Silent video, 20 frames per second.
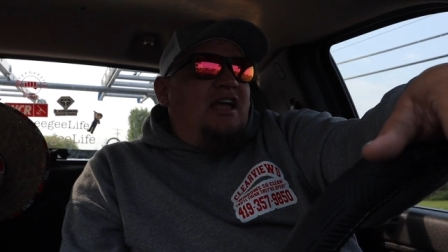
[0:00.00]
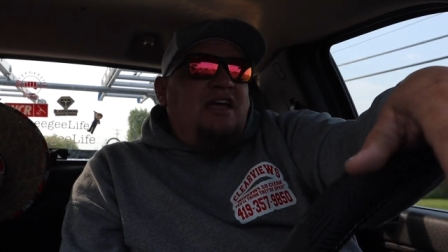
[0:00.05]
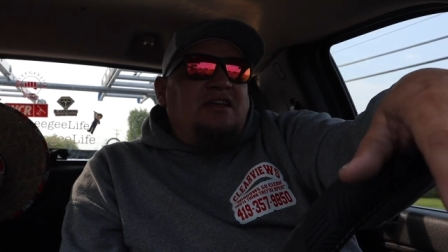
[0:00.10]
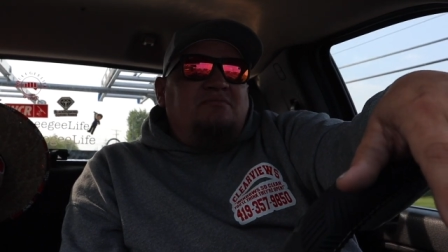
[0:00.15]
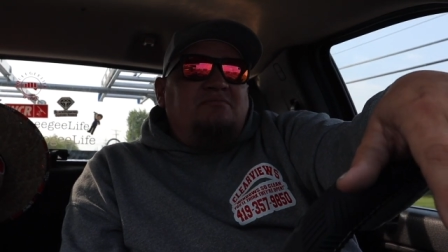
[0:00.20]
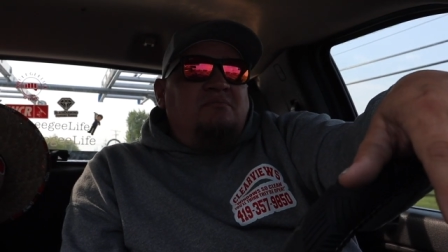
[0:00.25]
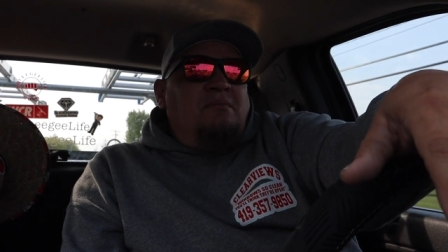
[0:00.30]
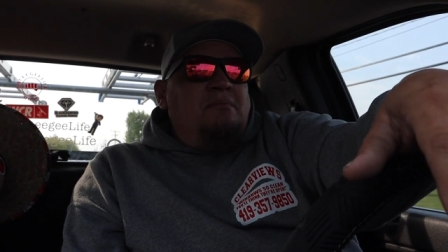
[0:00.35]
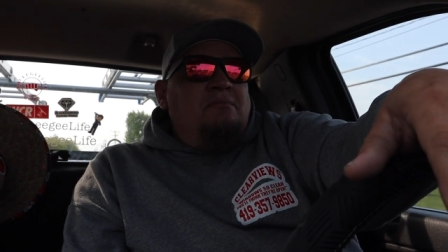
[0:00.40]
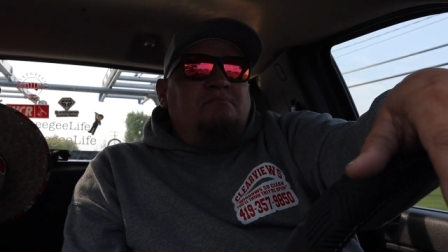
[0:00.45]

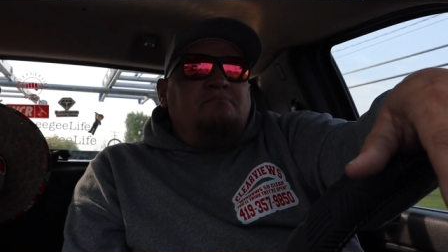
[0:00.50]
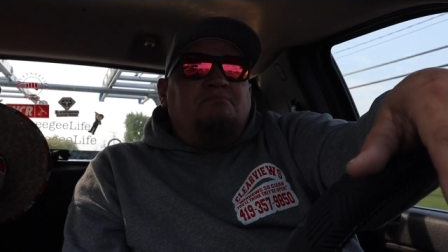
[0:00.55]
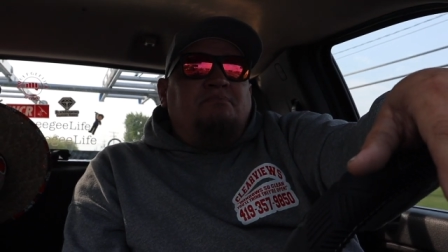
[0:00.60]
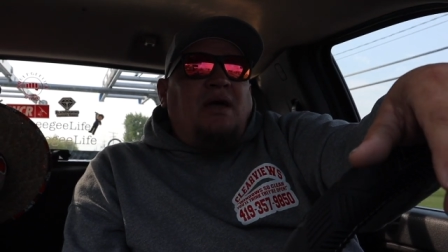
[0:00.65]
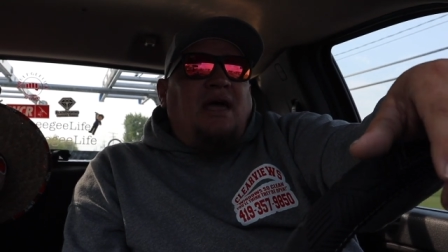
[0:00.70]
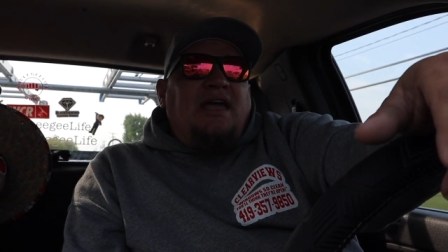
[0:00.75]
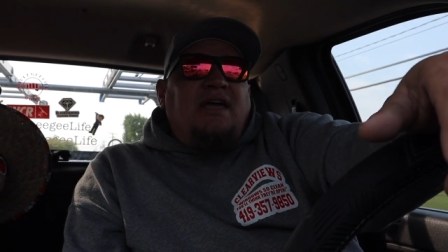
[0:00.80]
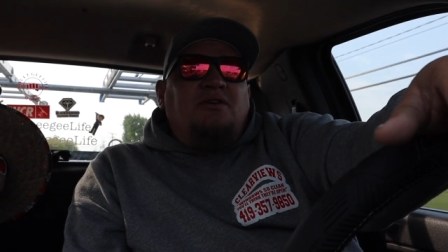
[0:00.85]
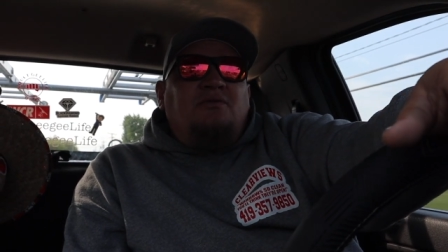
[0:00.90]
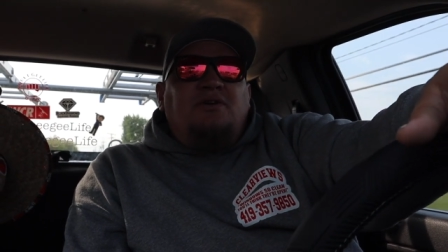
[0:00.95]
and
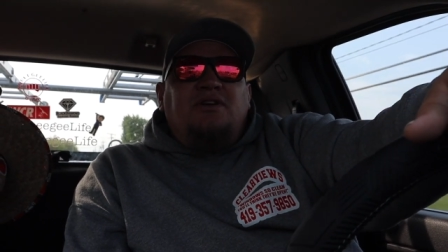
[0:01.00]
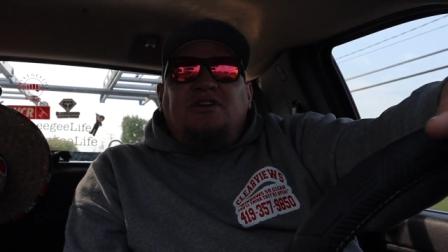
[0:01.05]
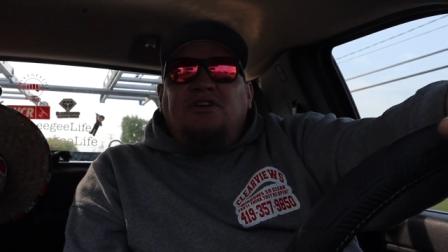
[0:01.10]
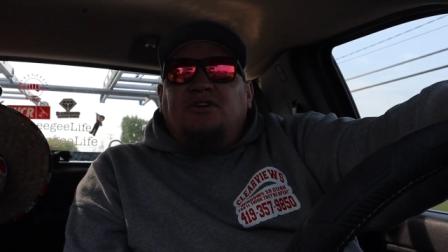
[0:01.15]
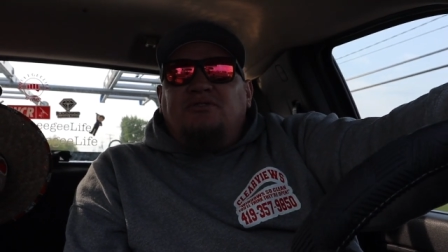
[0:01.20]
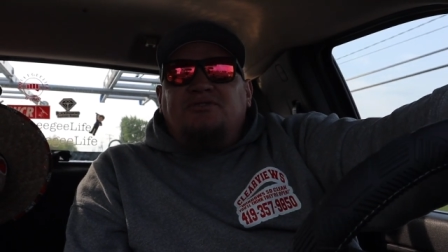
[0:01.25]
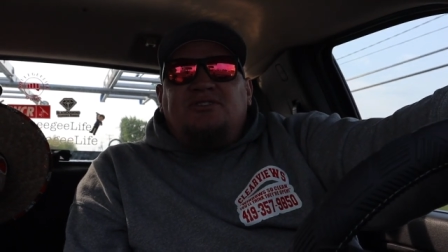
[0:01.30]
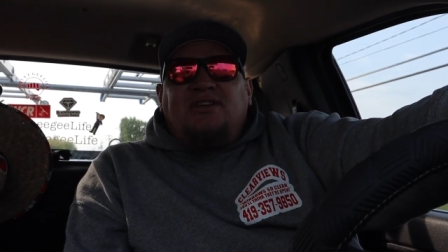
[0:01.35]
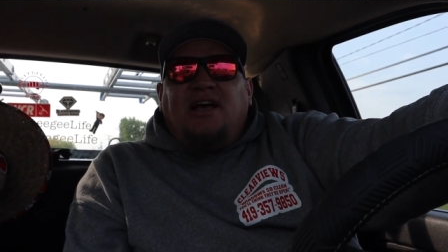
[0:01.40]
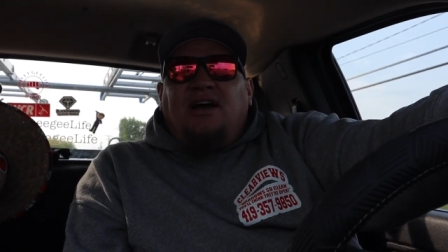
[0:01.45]
bang
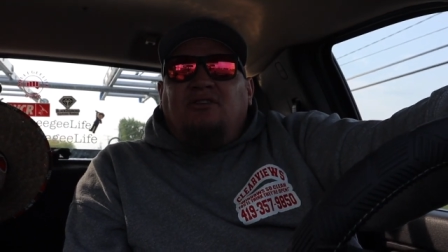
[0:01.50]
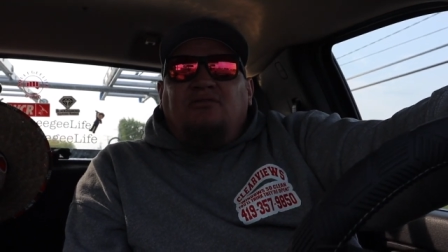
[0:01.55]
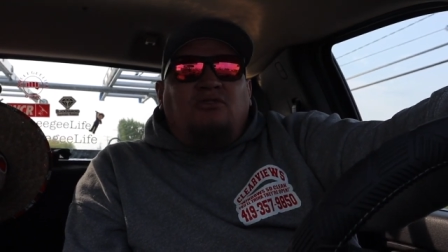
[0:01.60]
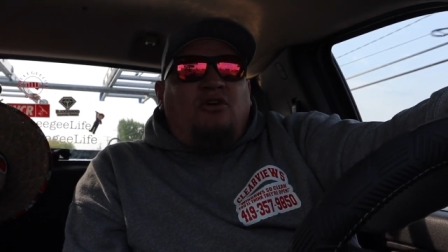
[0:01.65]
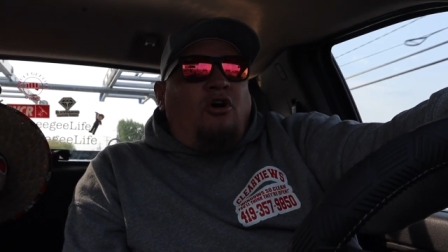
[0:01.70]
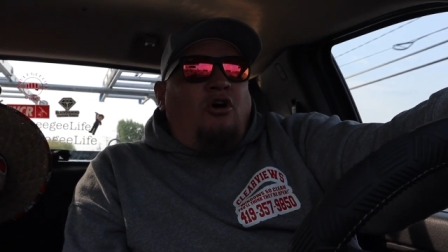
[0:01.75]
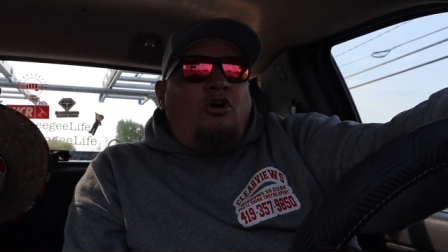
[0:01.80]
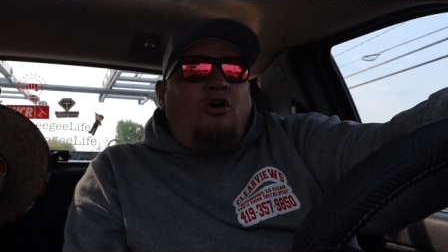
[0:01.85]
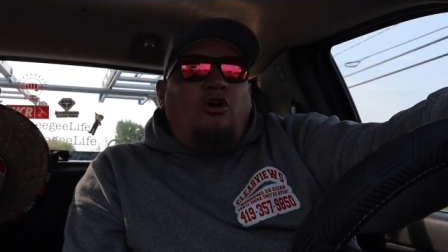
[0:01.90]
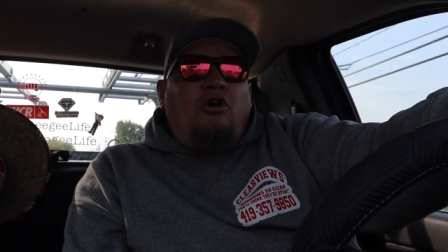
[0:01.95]
windows out
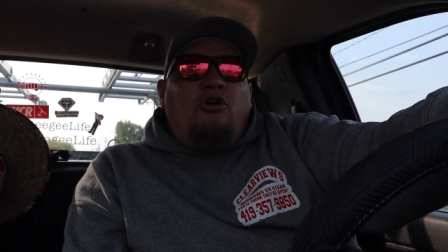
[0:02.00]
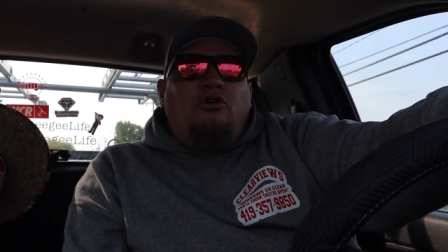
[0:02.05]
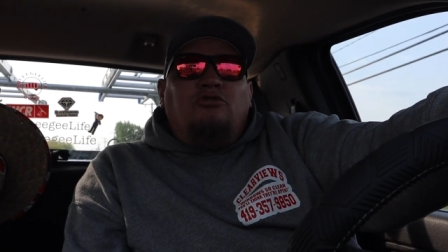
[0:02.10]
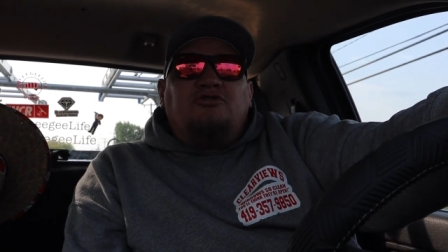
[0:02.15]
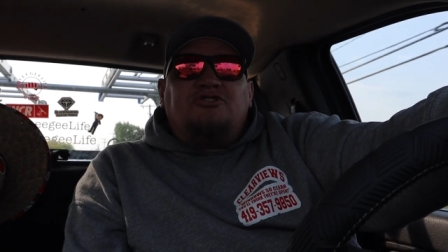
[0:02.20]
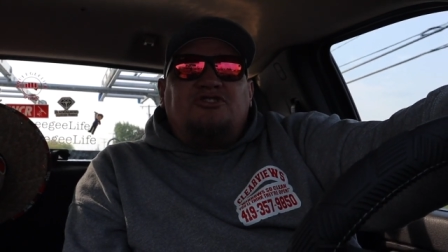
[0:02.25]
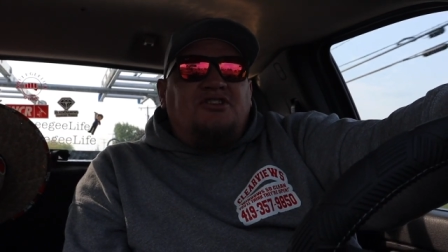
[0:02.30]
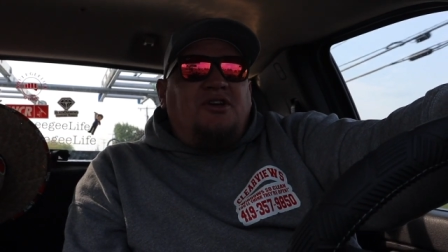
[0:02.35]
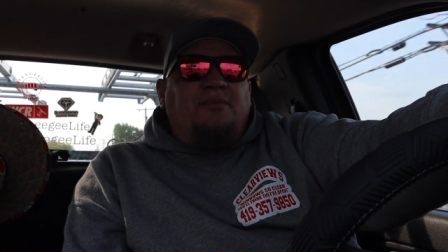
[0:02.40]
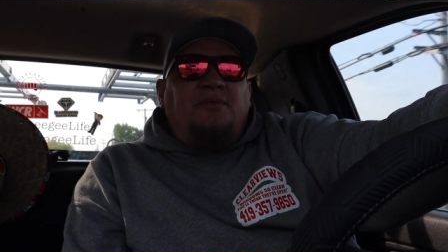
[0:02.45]
all
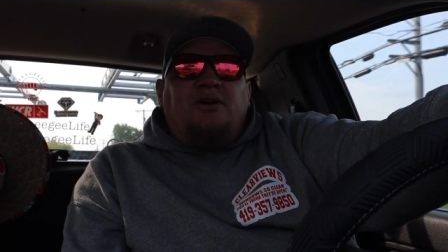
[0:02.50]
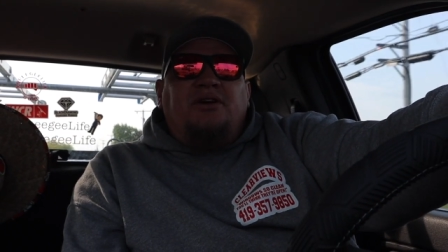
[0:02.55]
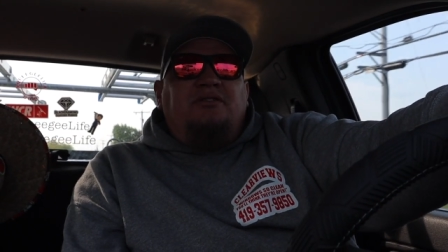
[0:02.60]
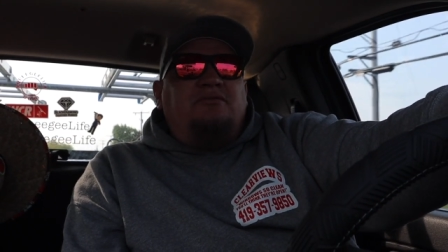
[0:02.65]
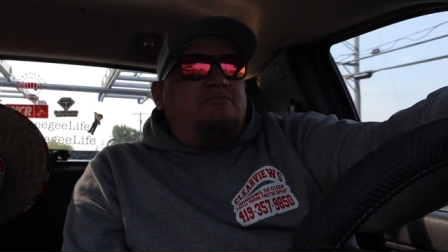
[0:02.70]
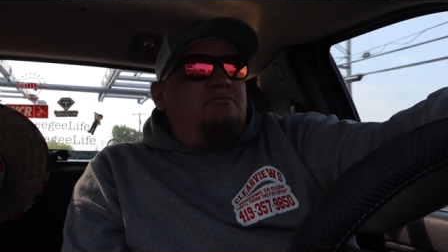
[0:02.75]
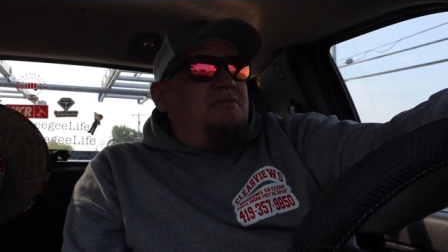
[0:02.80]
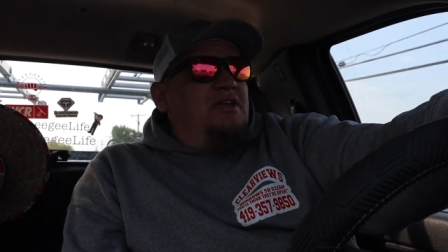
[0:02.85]
summer.